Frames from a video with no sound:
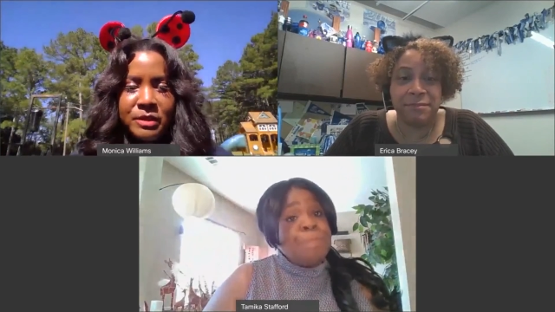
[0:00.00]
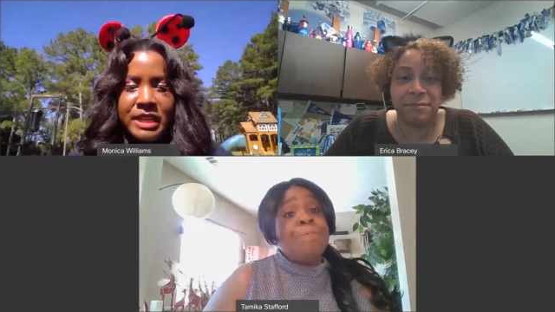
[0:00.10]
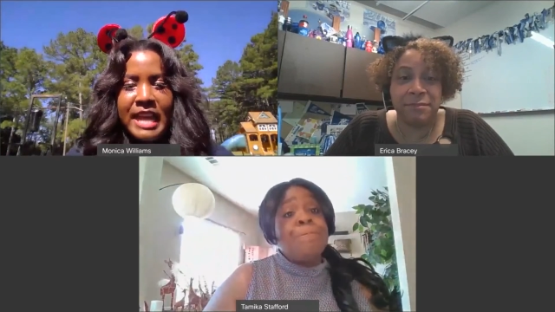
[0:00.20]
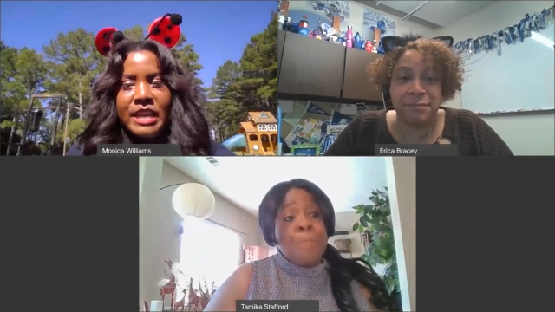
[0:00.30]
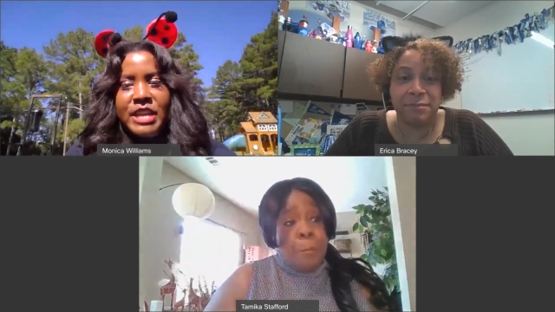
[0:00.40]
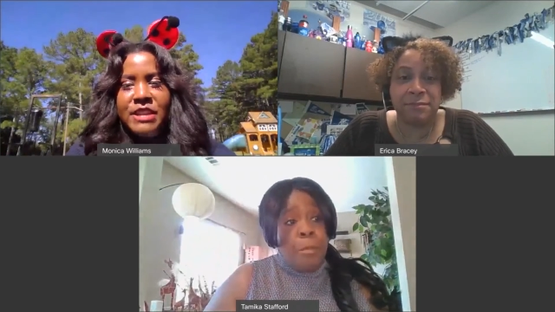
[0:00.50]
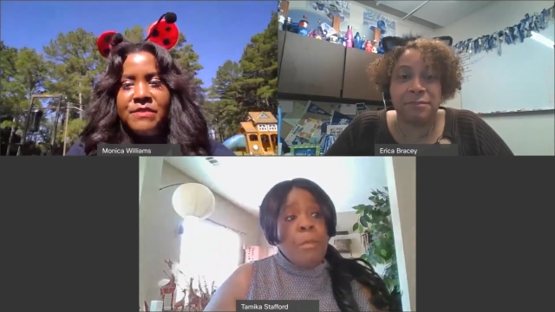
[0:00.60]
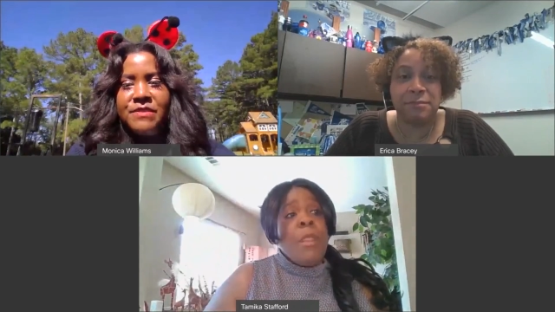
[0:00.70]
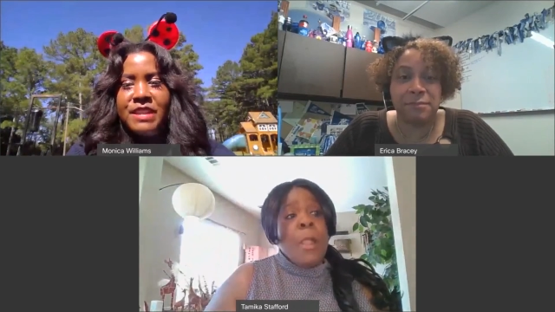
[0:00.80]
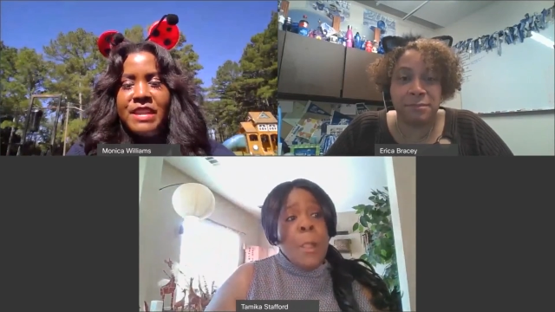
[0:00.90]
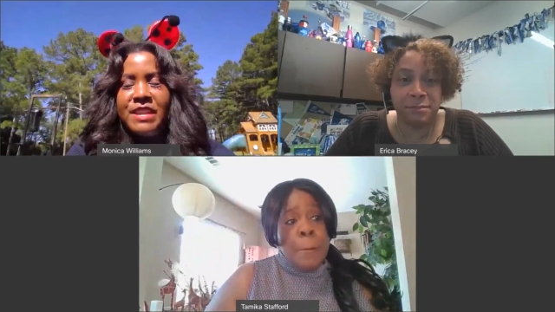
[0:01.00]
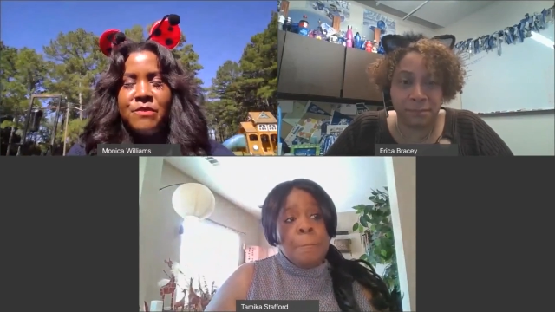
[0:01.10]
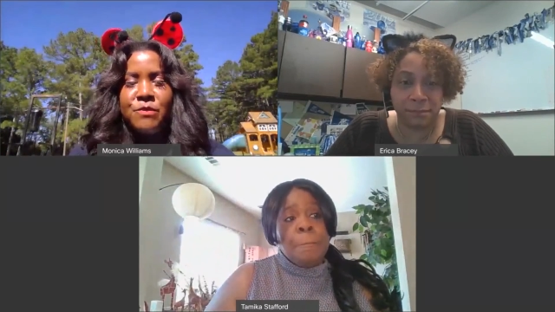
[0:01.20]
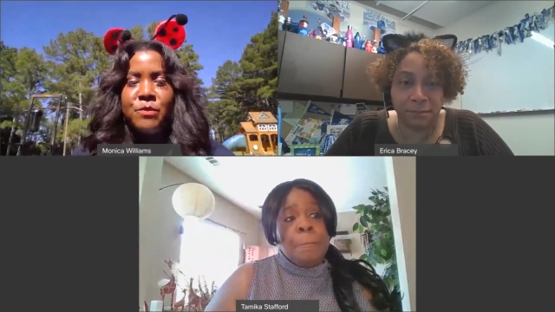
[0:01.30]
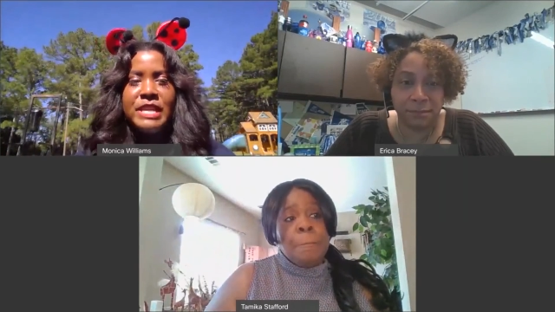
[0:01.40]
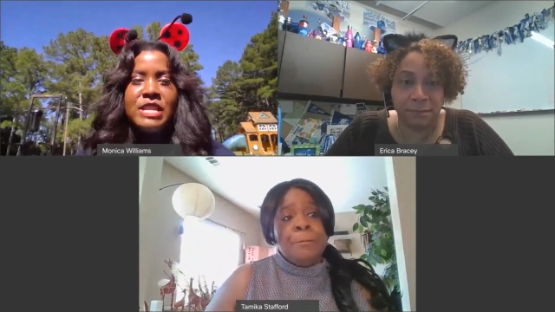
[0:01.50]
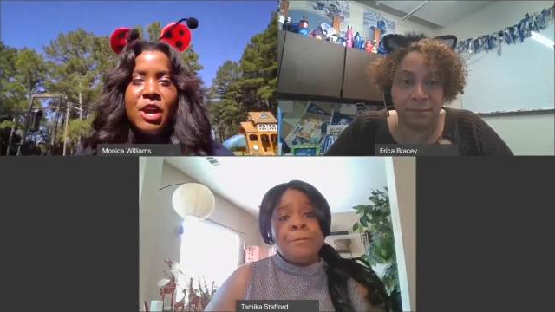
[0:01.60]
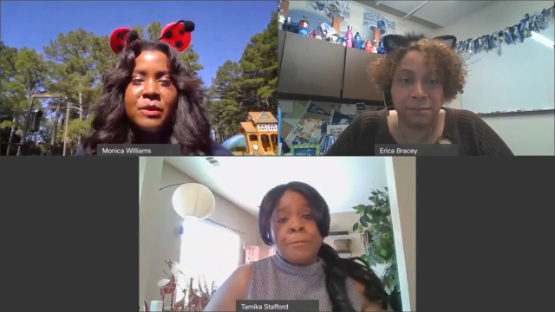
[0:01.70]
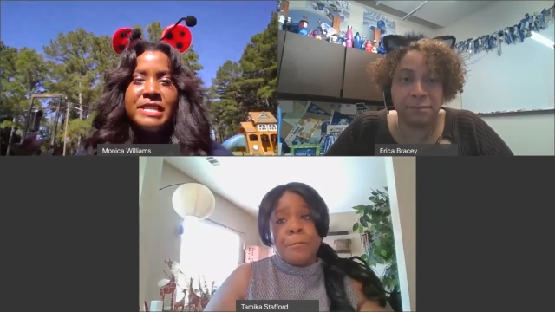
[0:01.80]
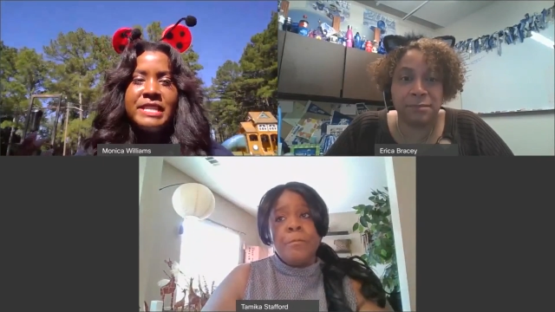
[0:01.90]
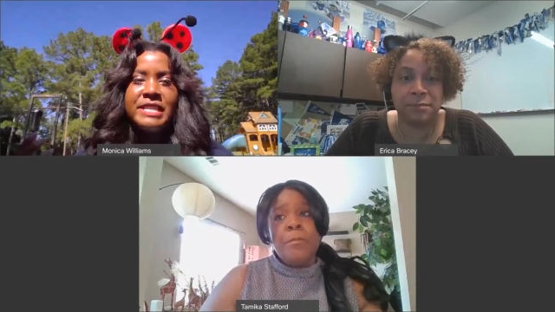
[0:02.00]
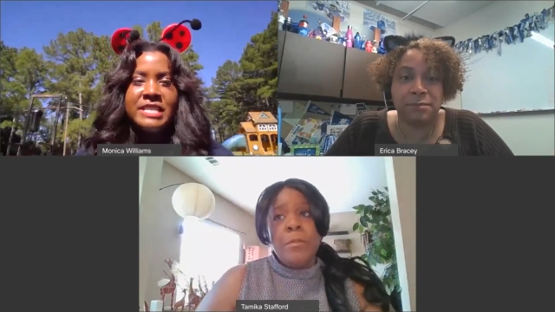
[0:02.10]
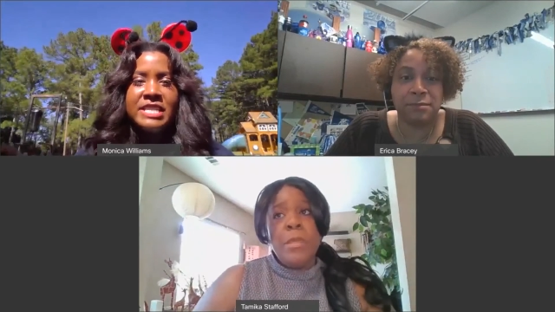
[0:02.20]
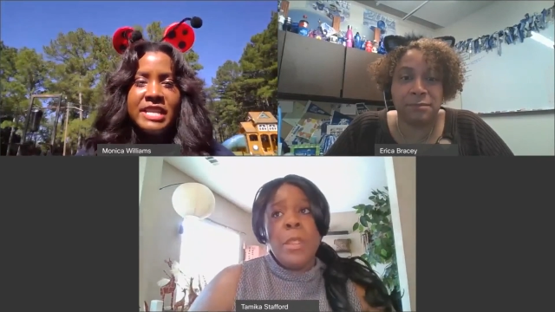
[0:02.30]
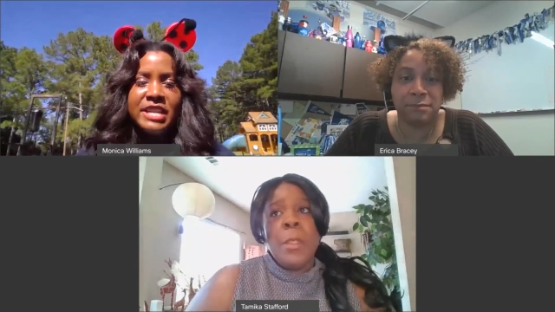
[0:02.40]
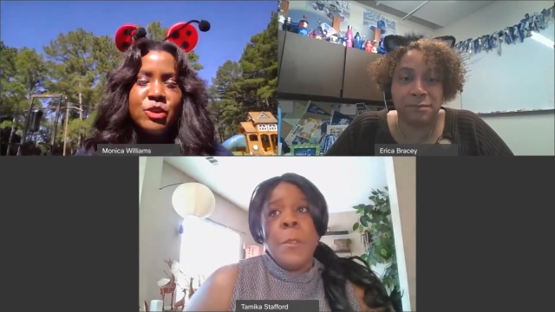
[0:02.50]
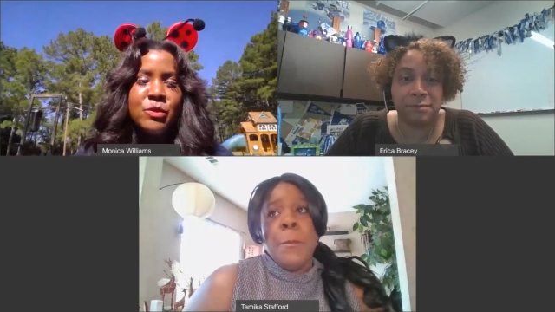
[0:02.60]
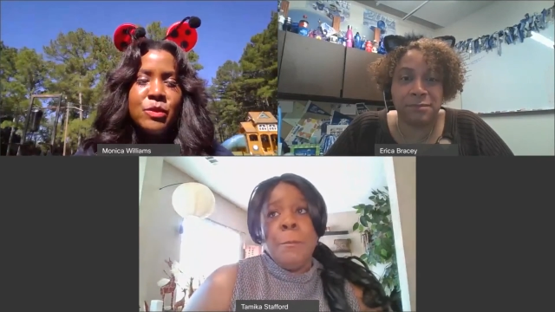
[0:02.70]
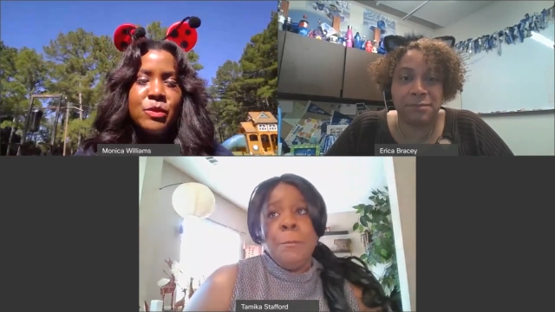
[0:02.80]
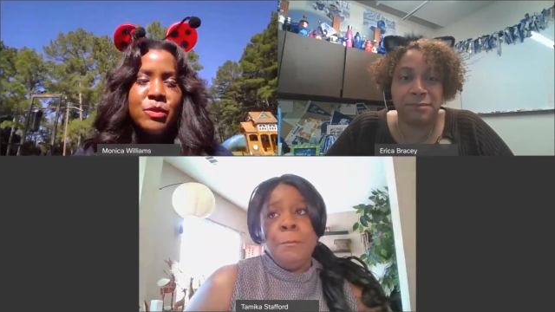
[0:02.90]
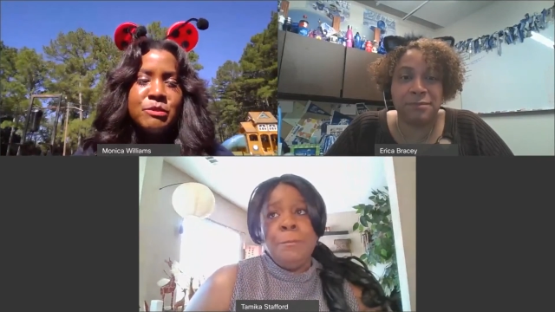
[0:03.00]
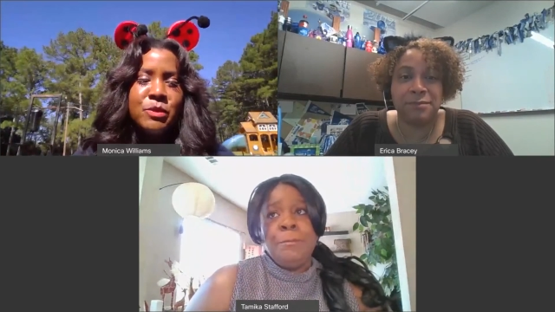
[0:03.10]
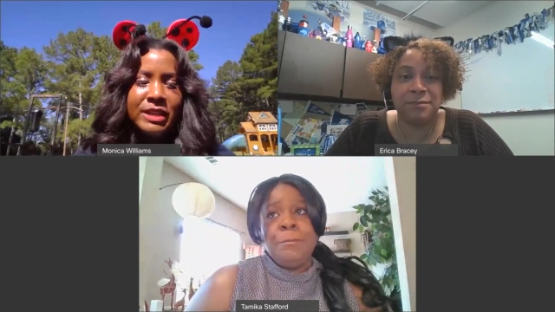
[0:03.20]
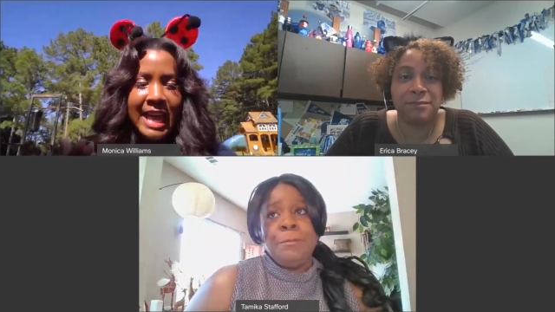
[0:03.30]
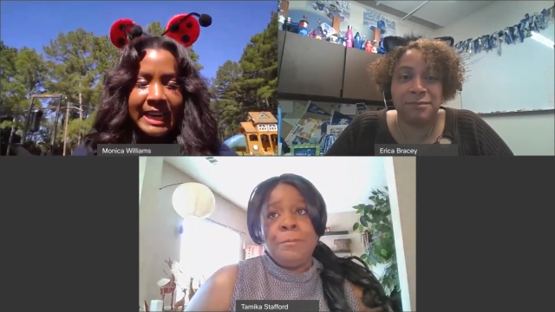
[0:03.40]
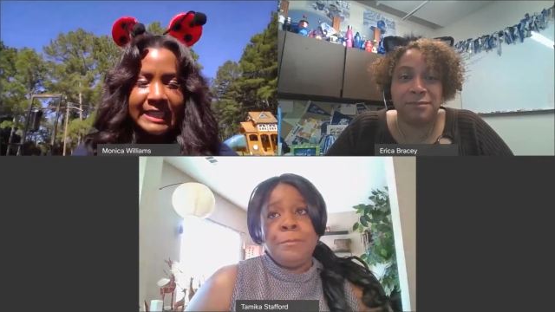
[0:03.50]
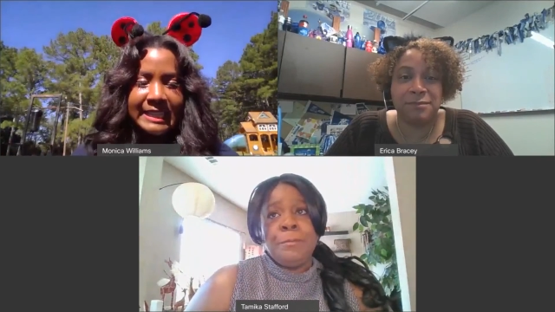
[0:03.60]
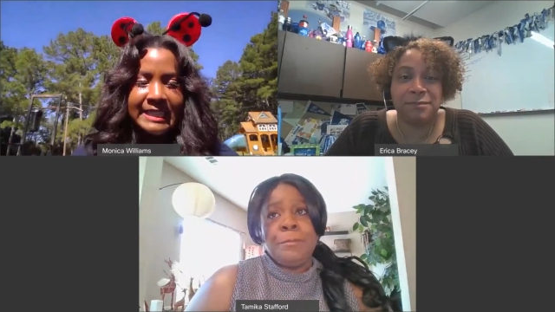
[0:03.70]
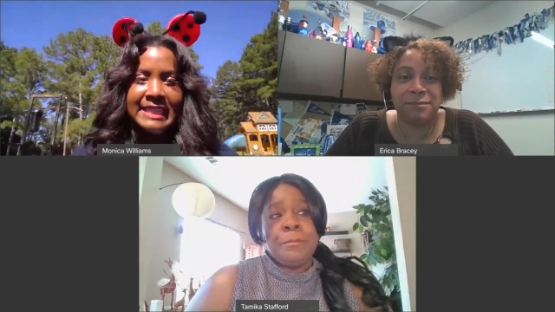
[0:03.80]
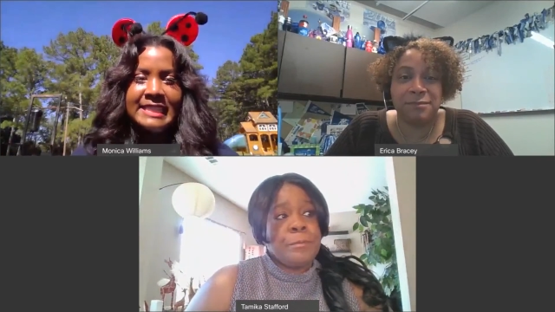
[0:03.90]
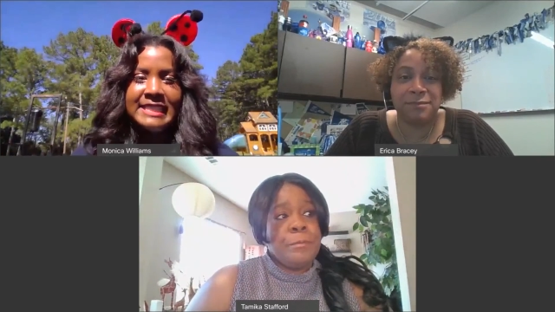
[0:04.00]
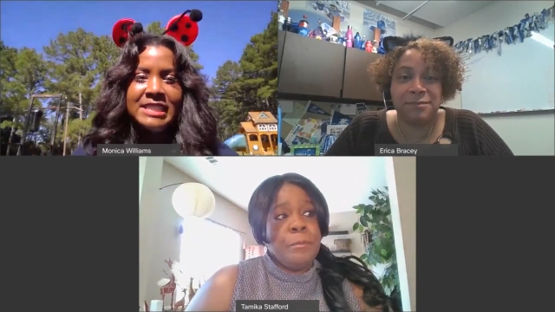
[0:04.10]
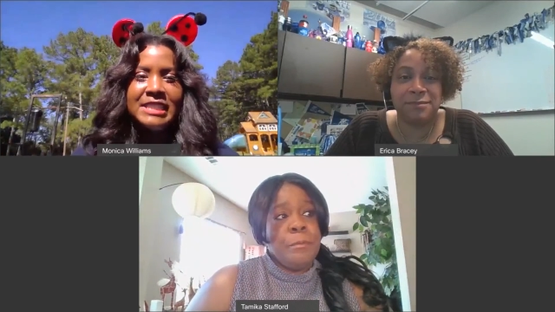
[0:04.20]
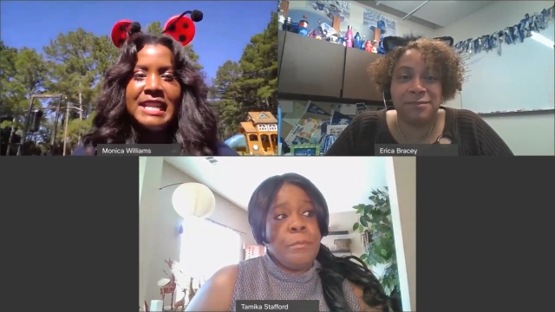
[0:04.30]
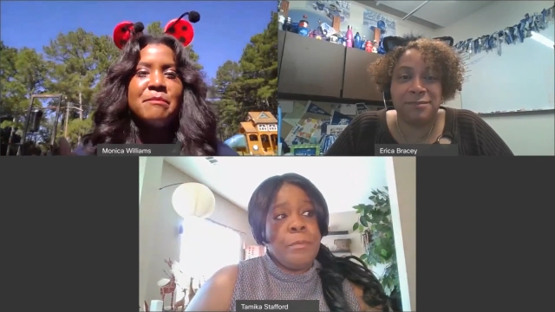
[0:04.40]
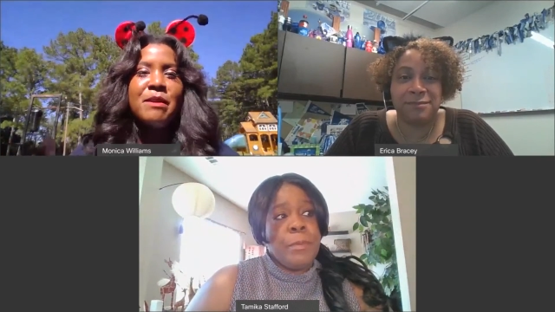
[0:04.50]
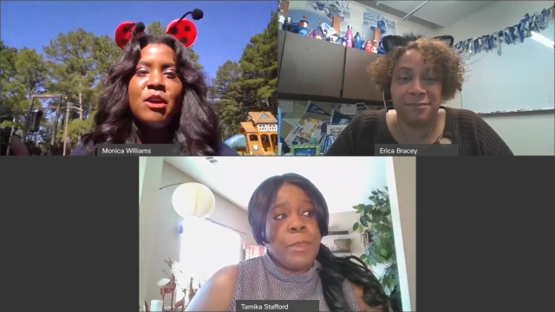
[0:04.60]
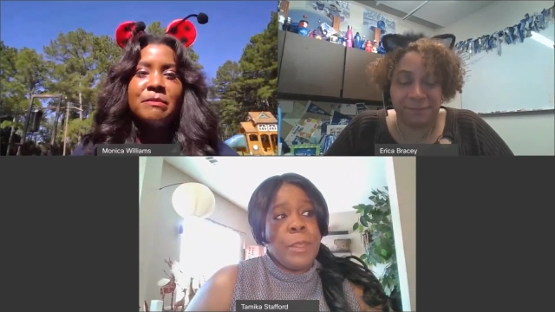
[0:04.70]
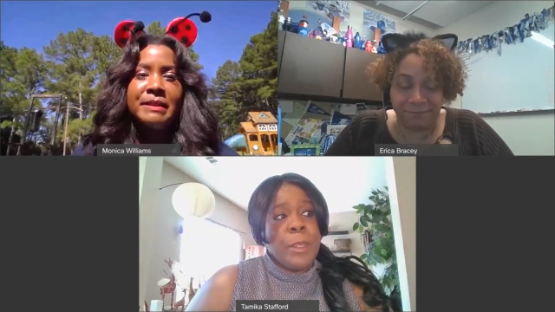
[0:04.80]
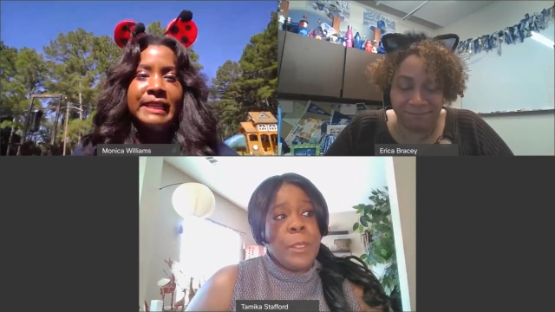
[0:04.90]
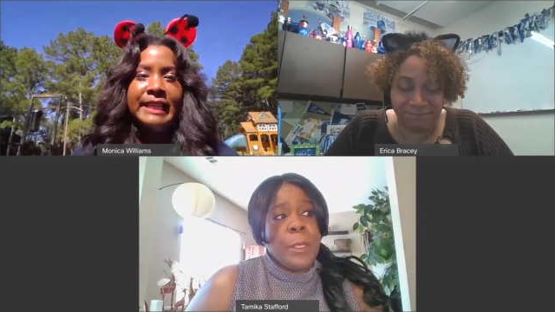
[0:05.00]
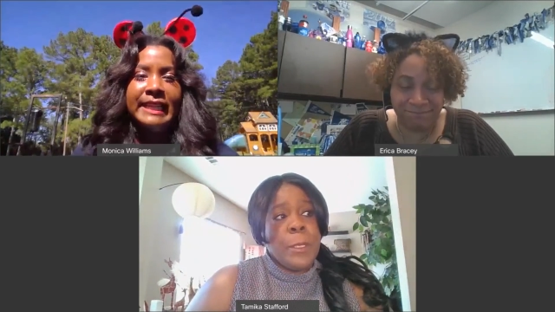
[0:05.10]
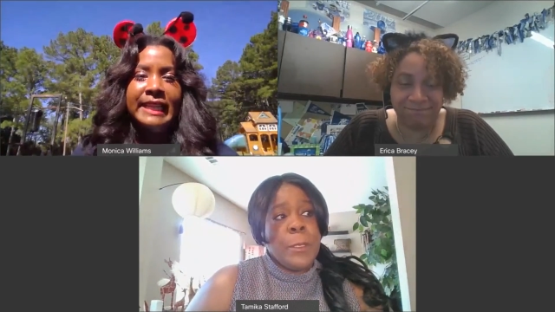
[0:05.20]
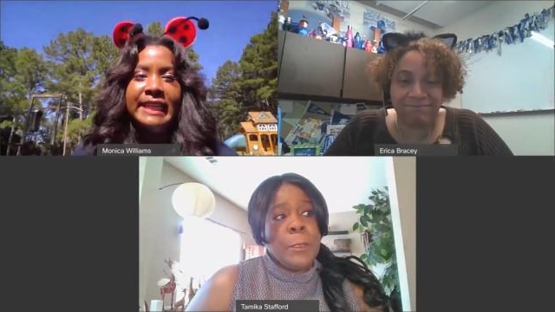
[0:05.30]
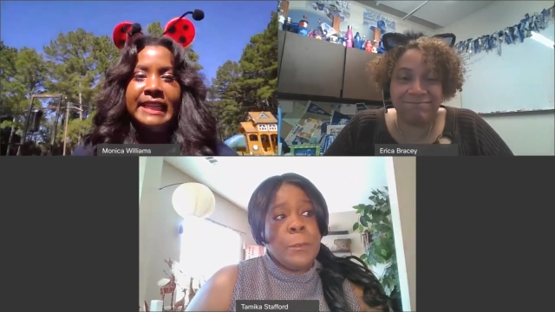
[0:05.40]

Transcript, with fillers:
Speaker 1: like if if we know each other, who are you more likely to let borrow money?